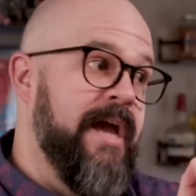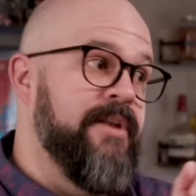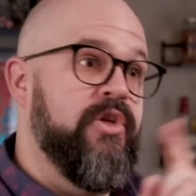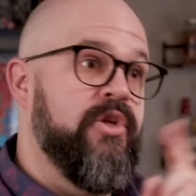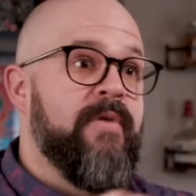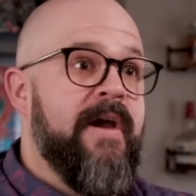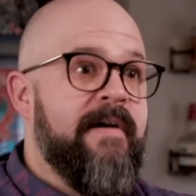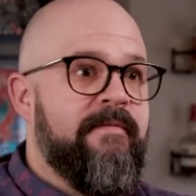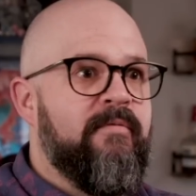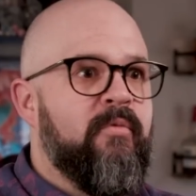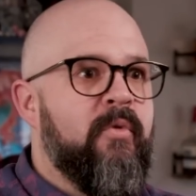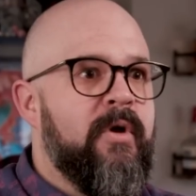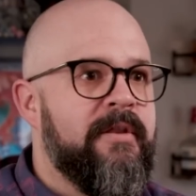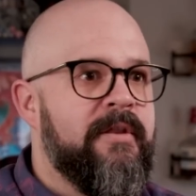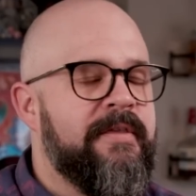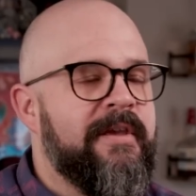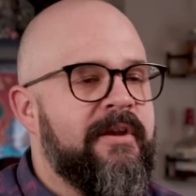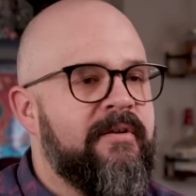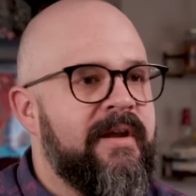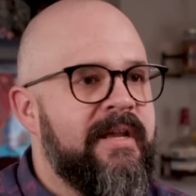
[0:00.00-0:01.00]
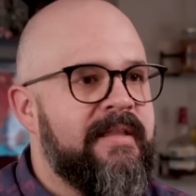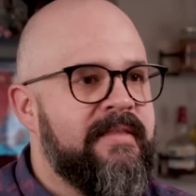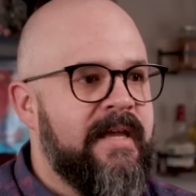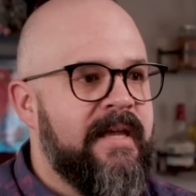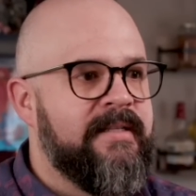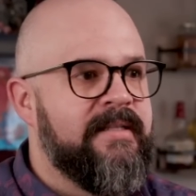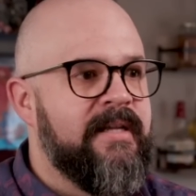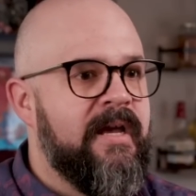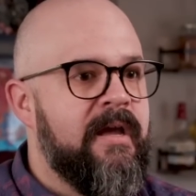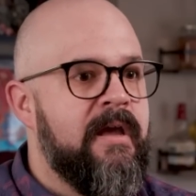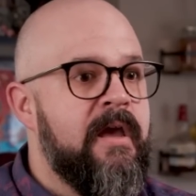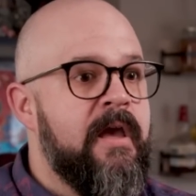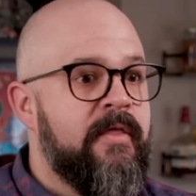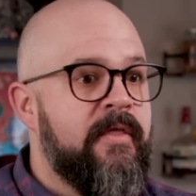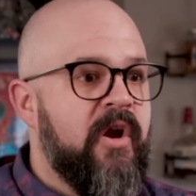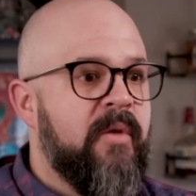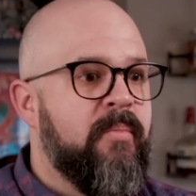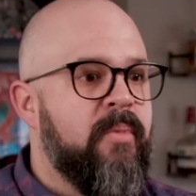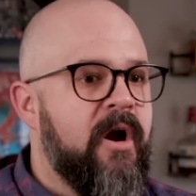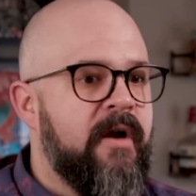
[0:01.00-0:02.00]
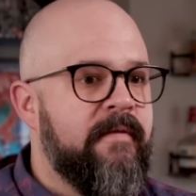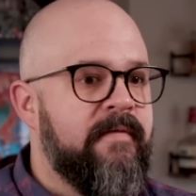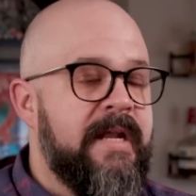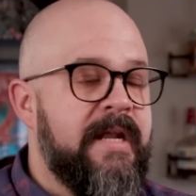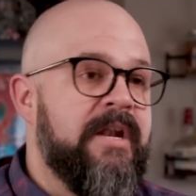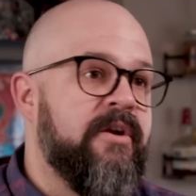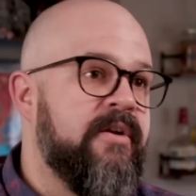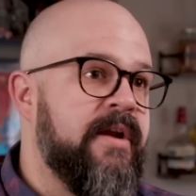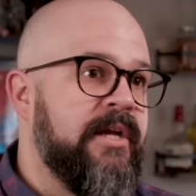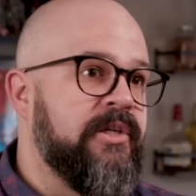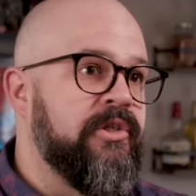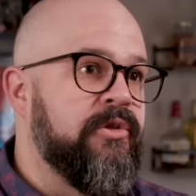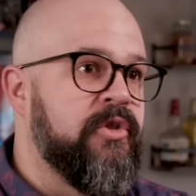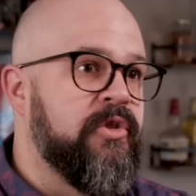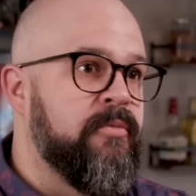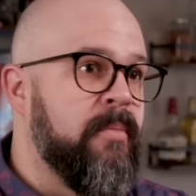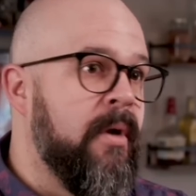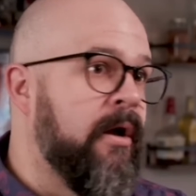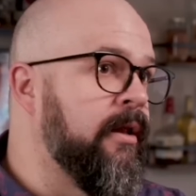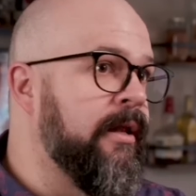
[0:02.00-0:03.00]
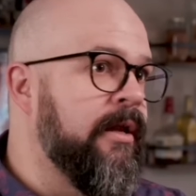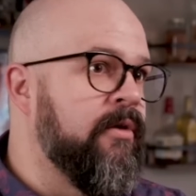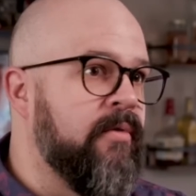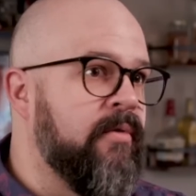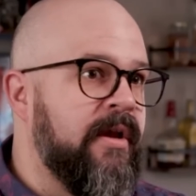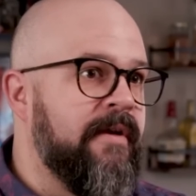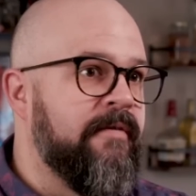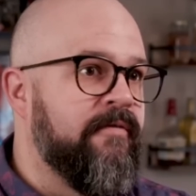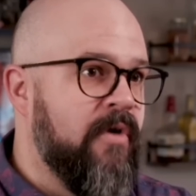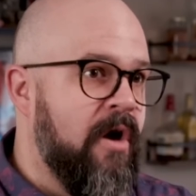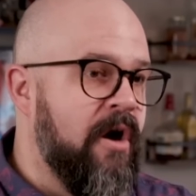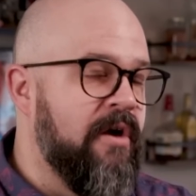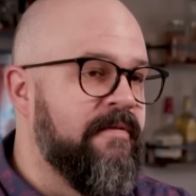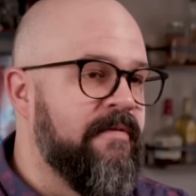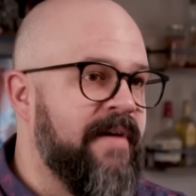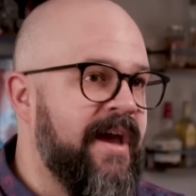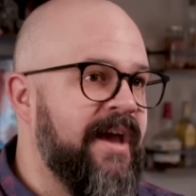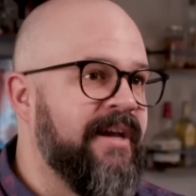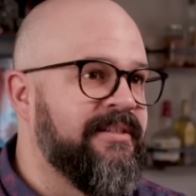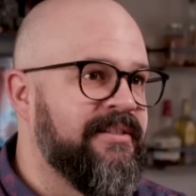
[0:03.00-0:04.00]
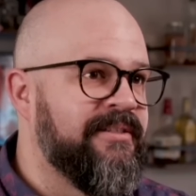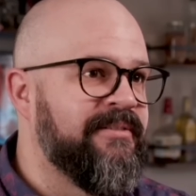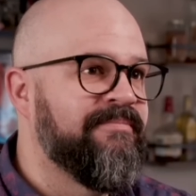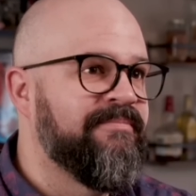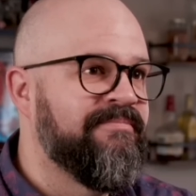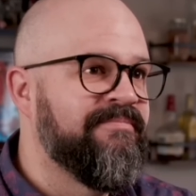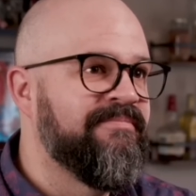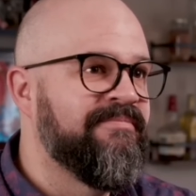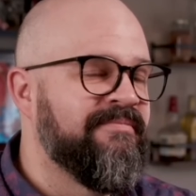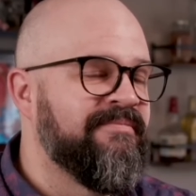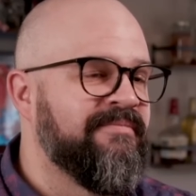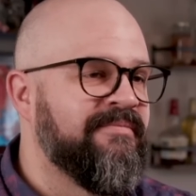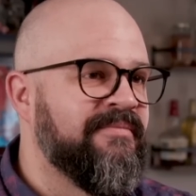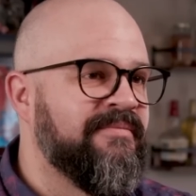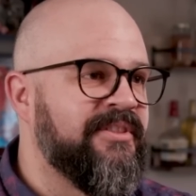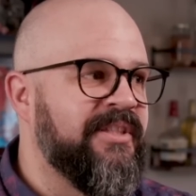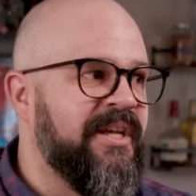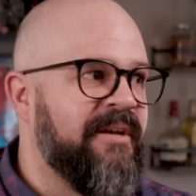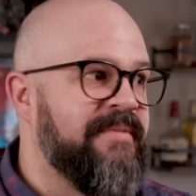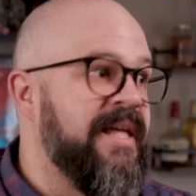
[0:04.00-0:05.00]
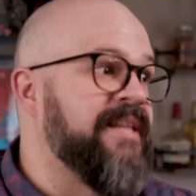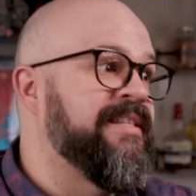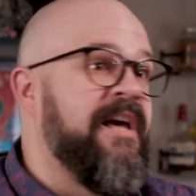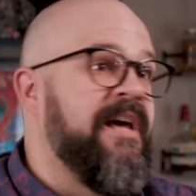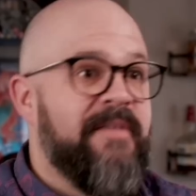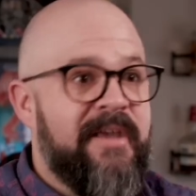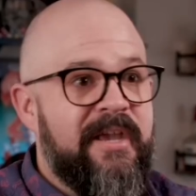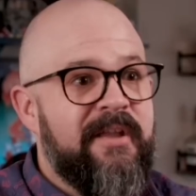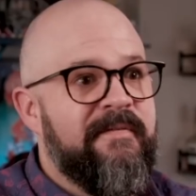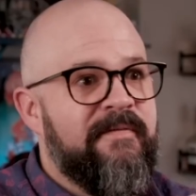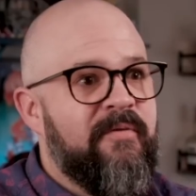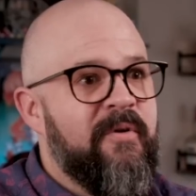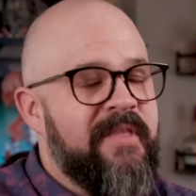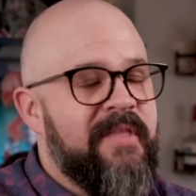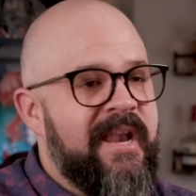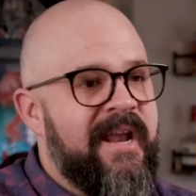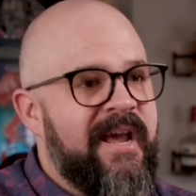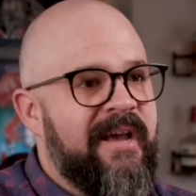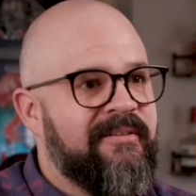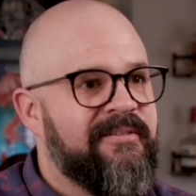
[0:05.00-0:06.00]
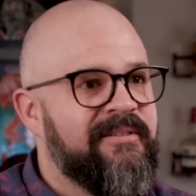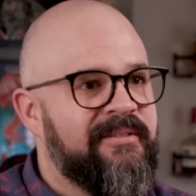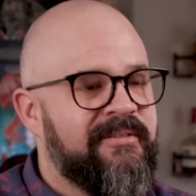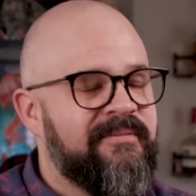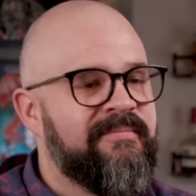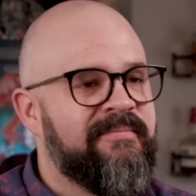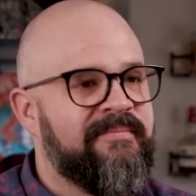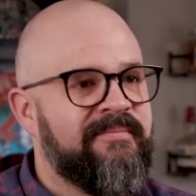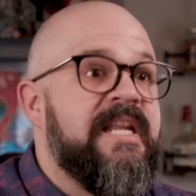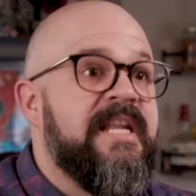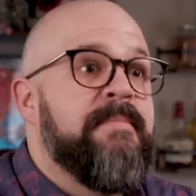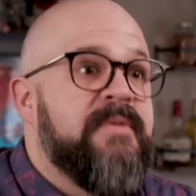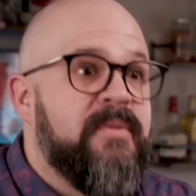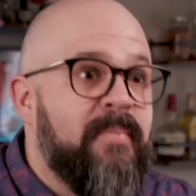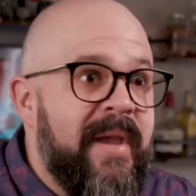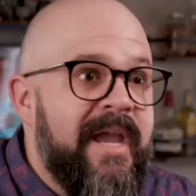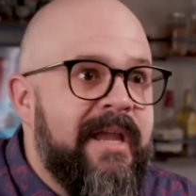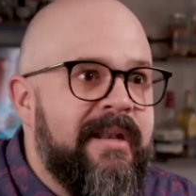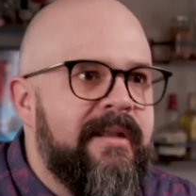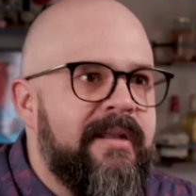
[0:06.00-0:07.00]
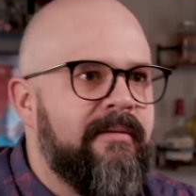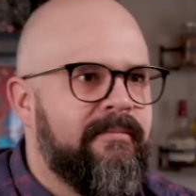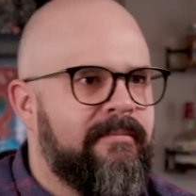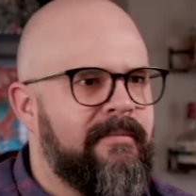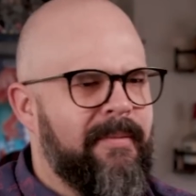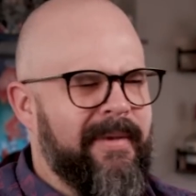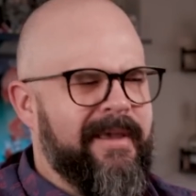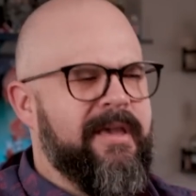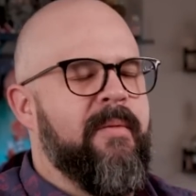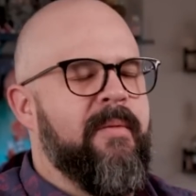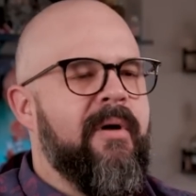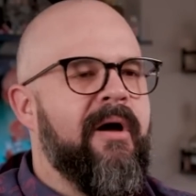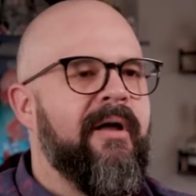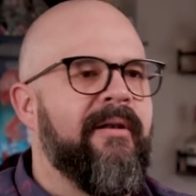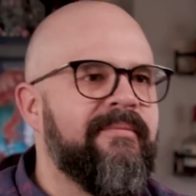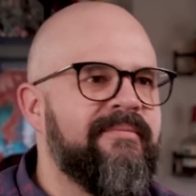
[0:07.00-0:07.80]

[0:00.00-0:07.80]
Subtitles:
I do have one theory that they're a part of an international smuggling ring for artifacts. So that's how they can afford that house. His name is Bandit. I mean, come on.